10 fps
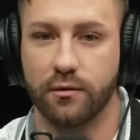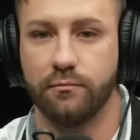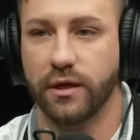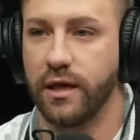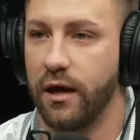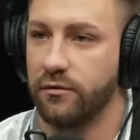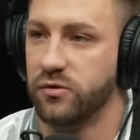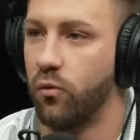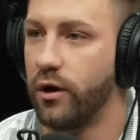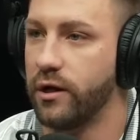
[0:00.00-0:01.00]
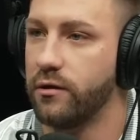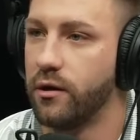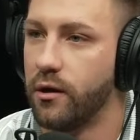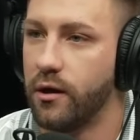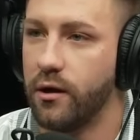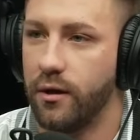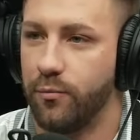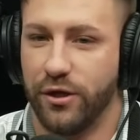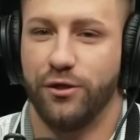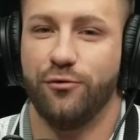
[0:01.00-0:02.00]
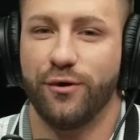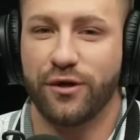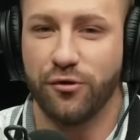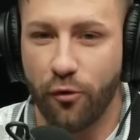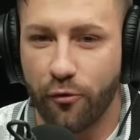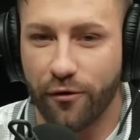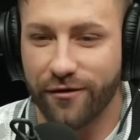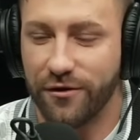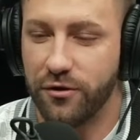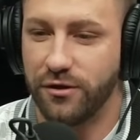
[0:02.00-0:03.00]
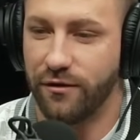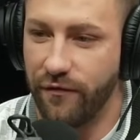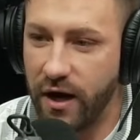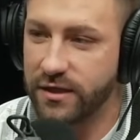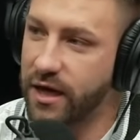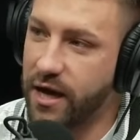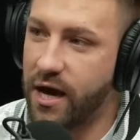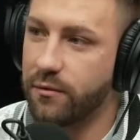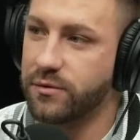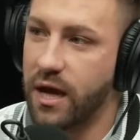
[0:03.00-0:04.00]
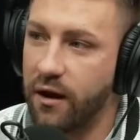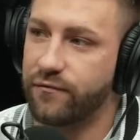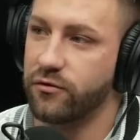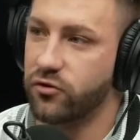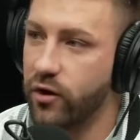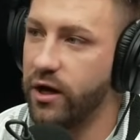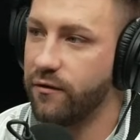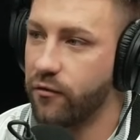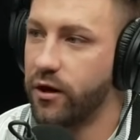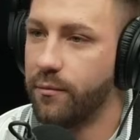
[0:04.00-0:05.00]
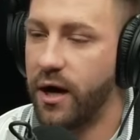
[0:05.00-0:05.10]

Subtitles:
McDaniels wanted. But you ignored Devontae Adams after trading for him.